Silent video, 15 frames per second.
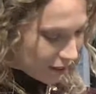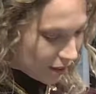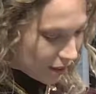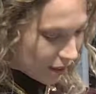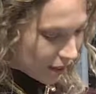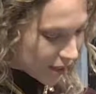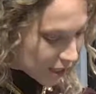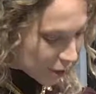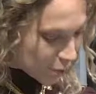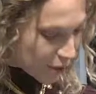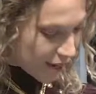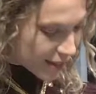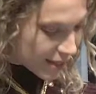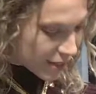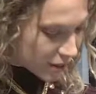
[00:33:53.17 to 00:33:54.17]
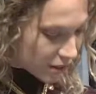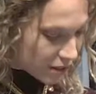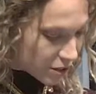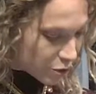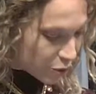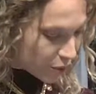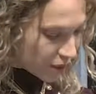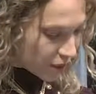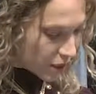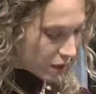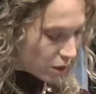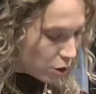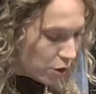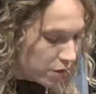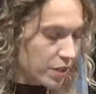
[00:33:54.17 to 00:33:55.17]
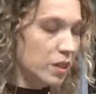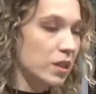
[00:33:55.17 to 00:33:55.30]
express a clear critique of the